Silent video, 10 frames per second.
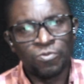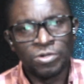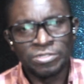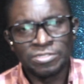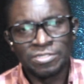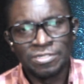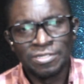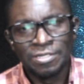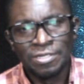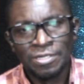words,
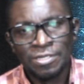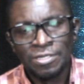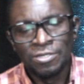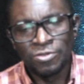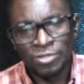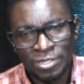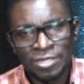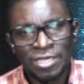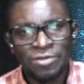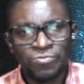you get
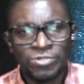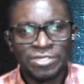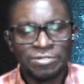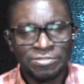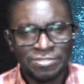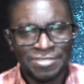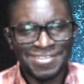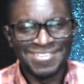negative returns.